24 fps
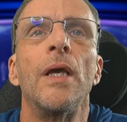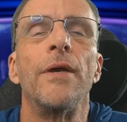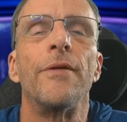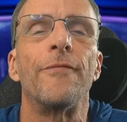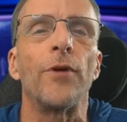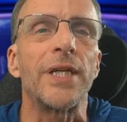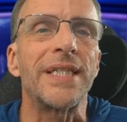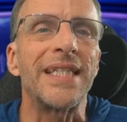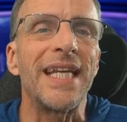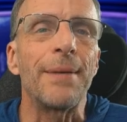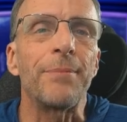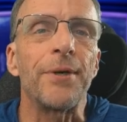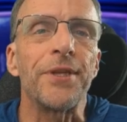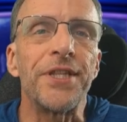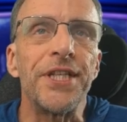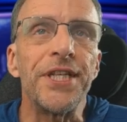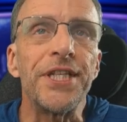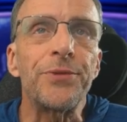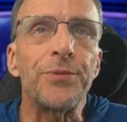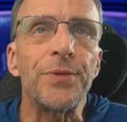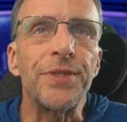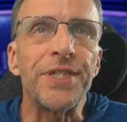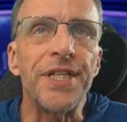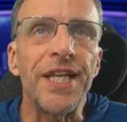For example,
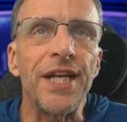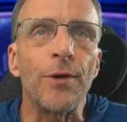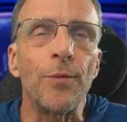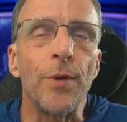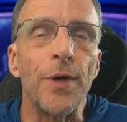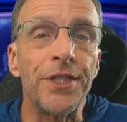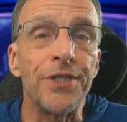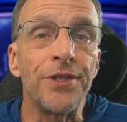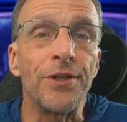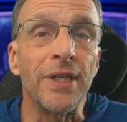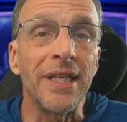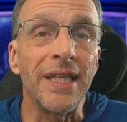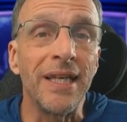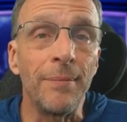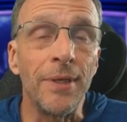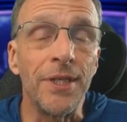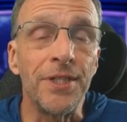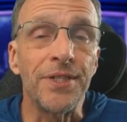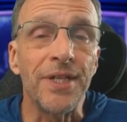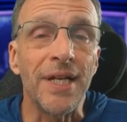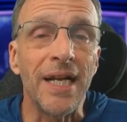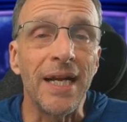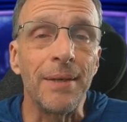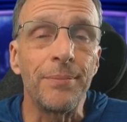this was the original
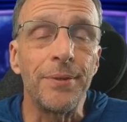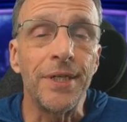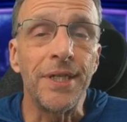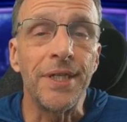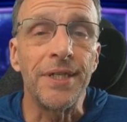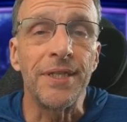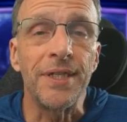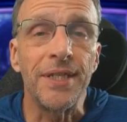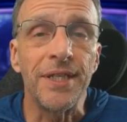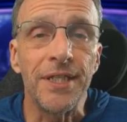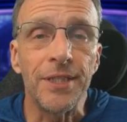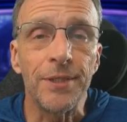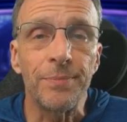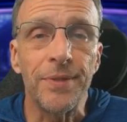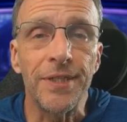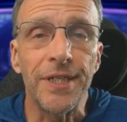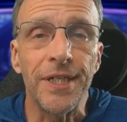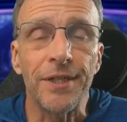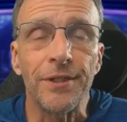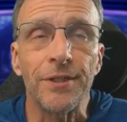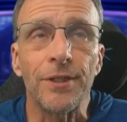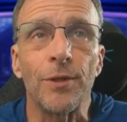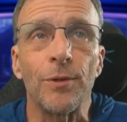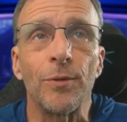image that I put into this
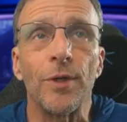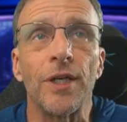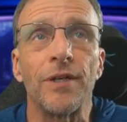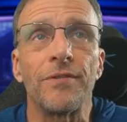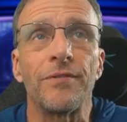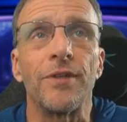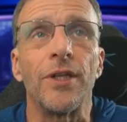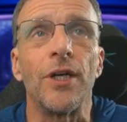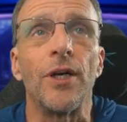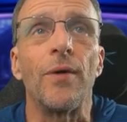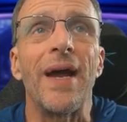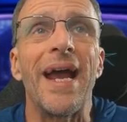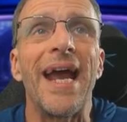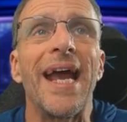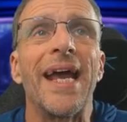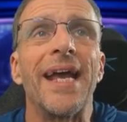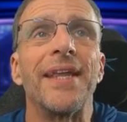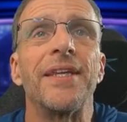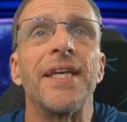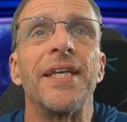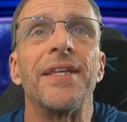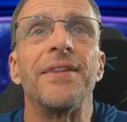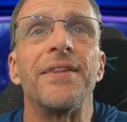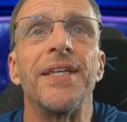particular workflow,
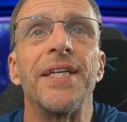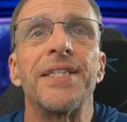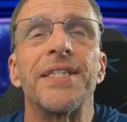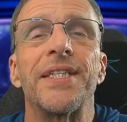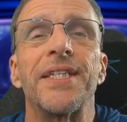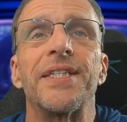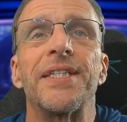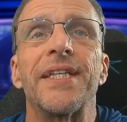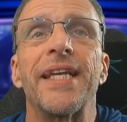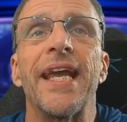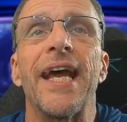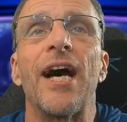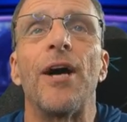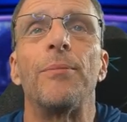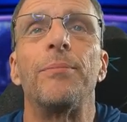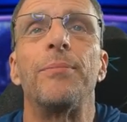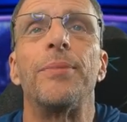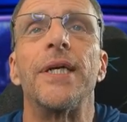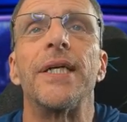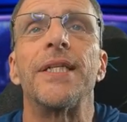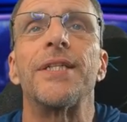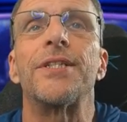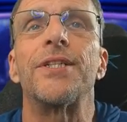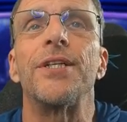and then this is the output.